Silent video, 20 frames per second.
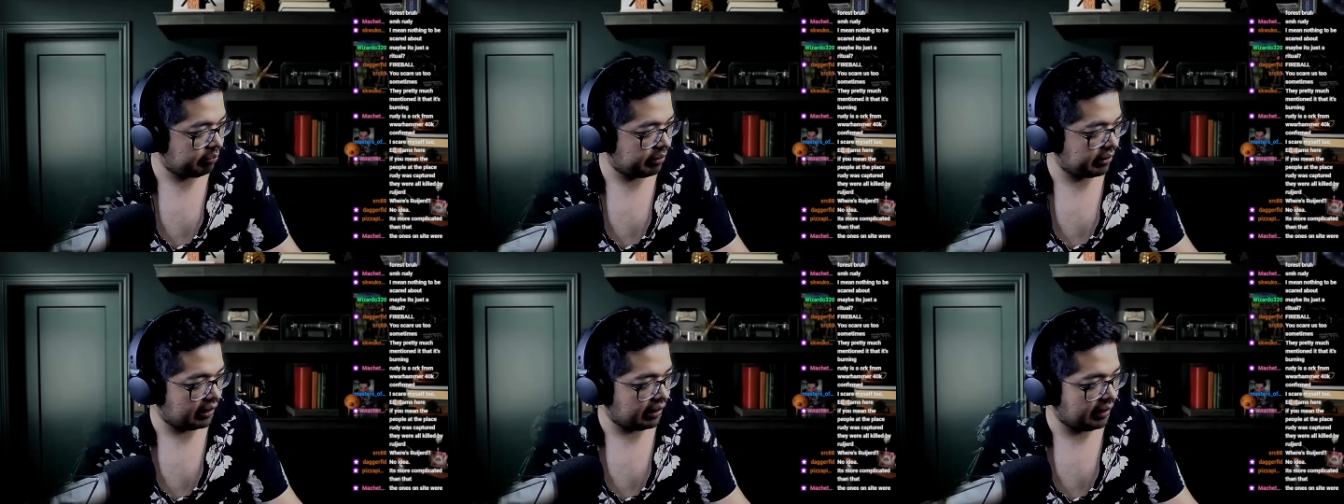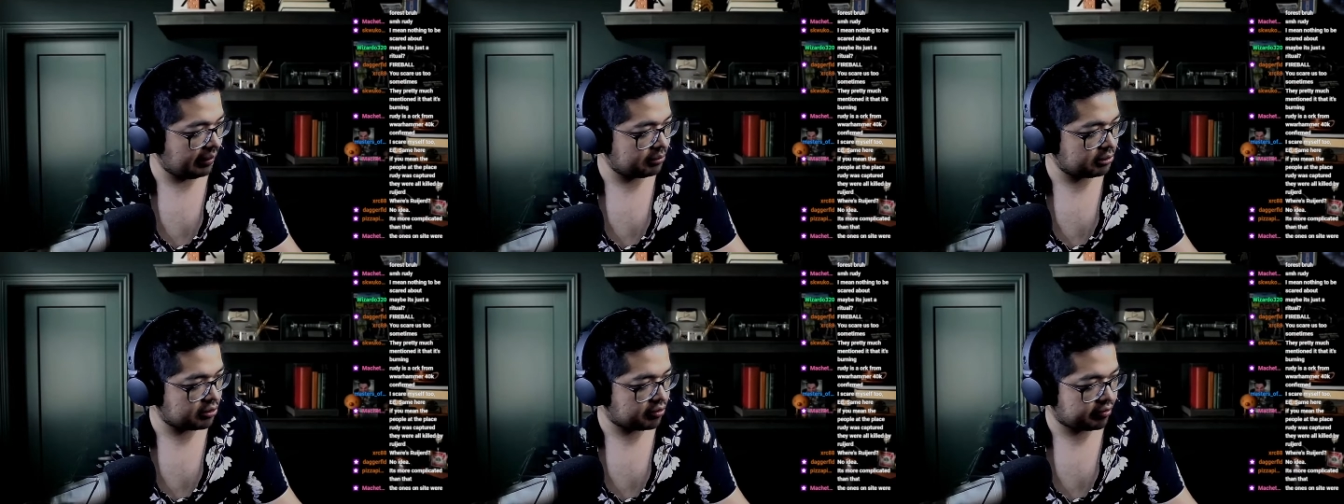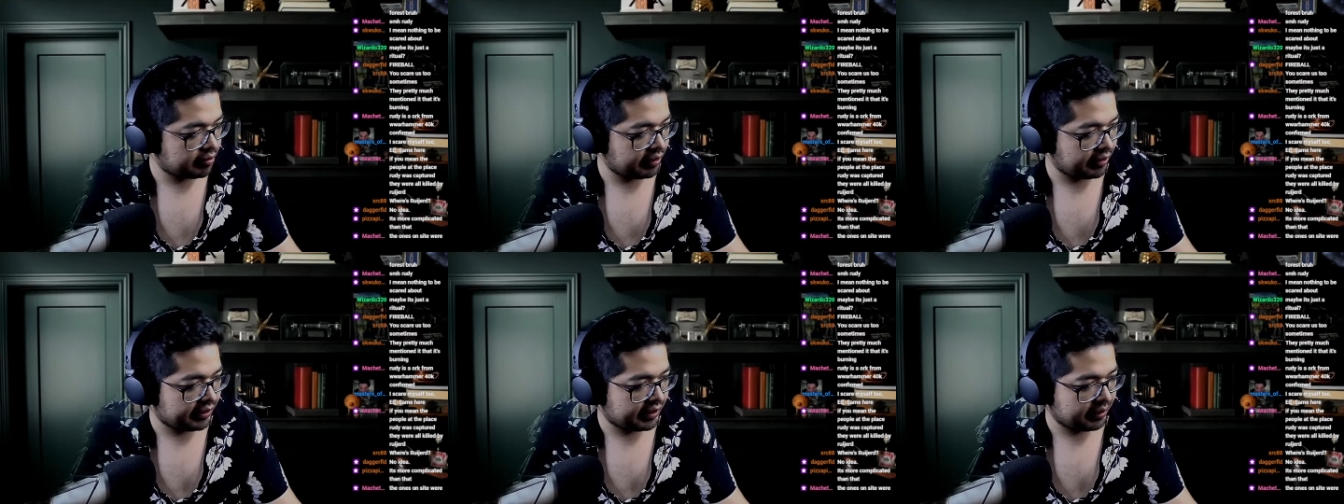But I'm
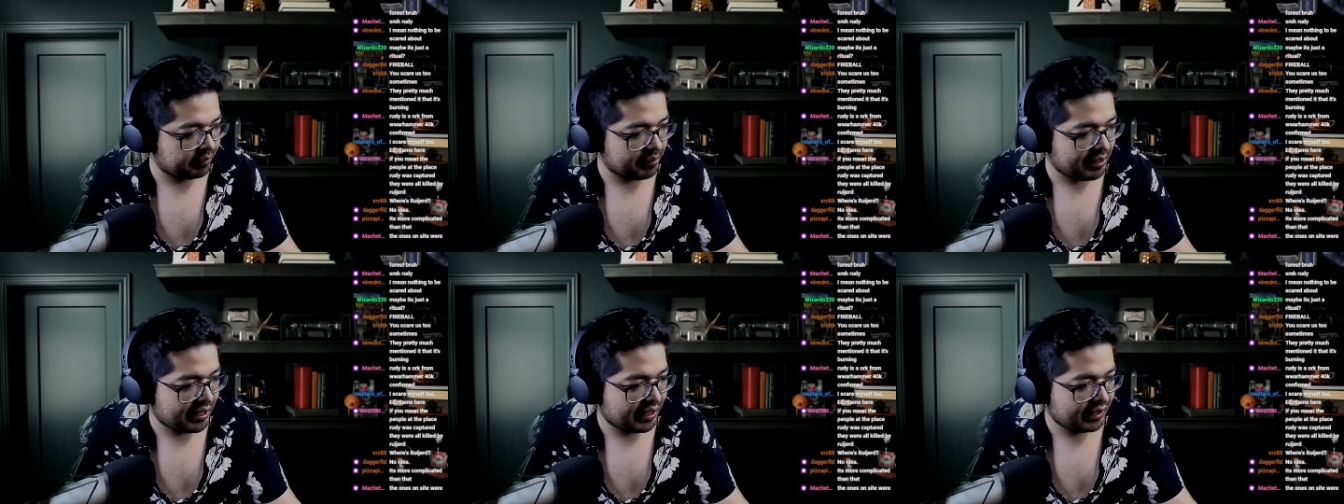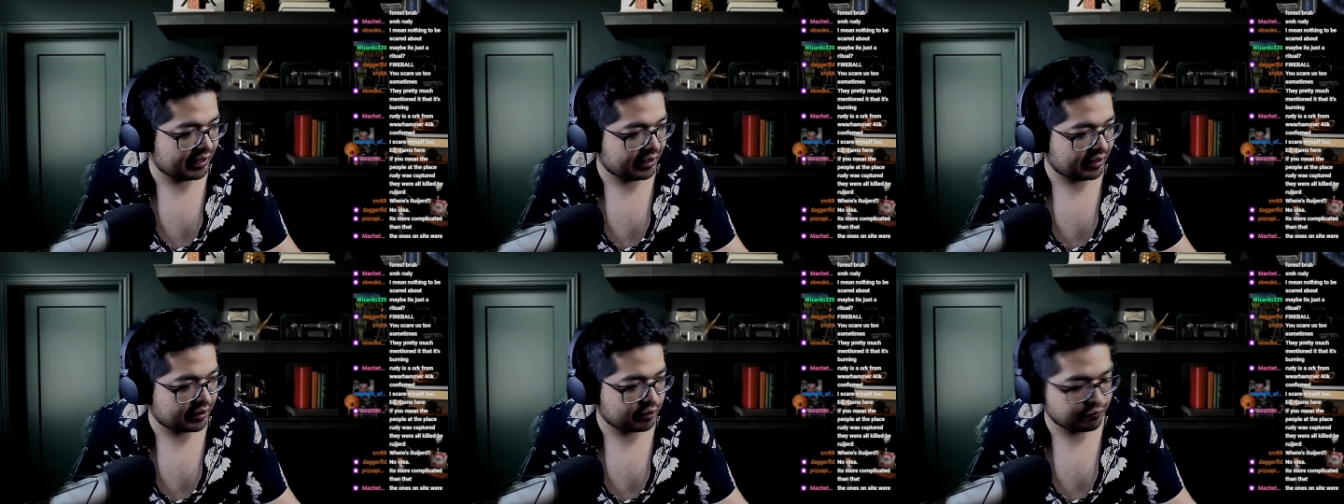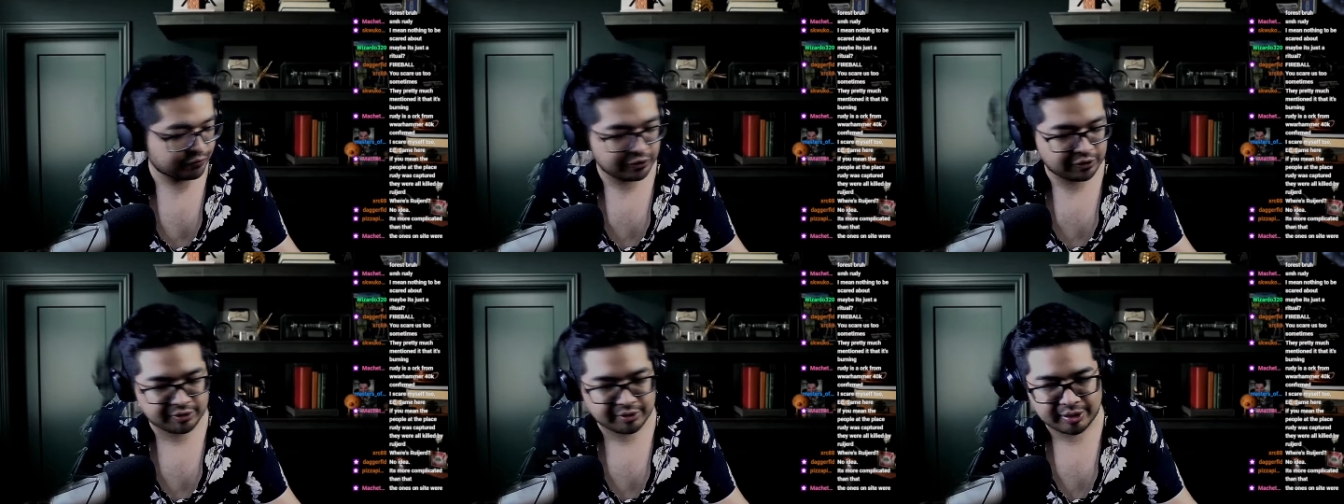just thinking, man, like,
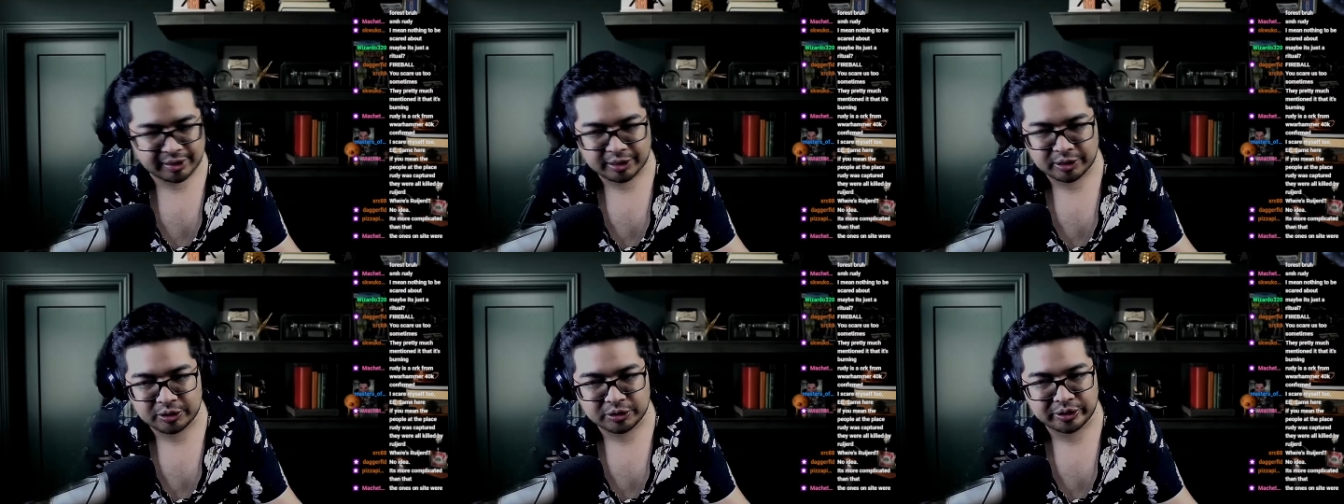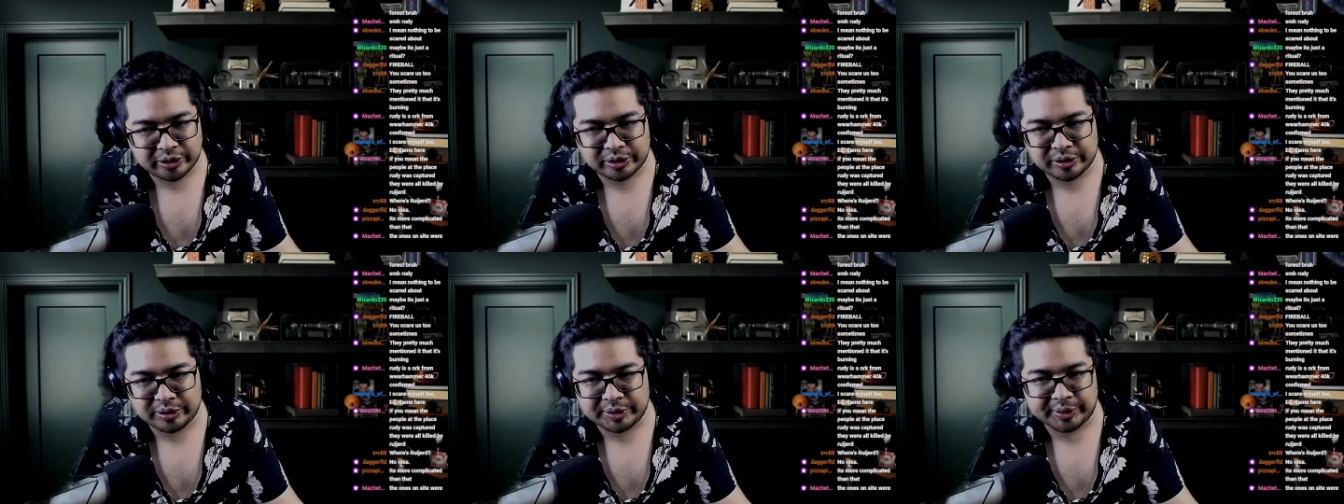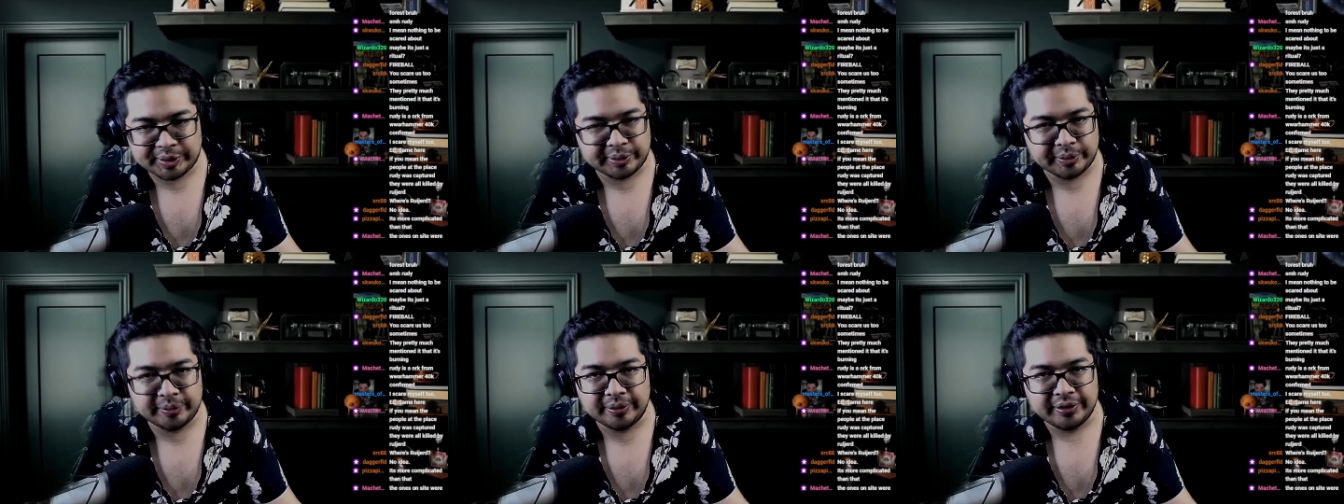the first thing you
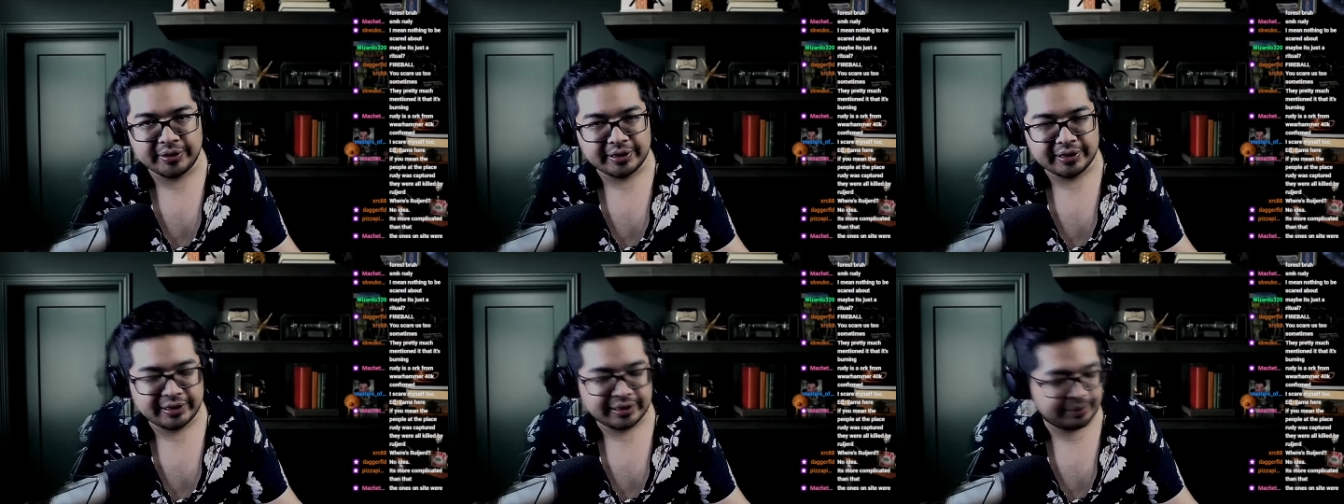do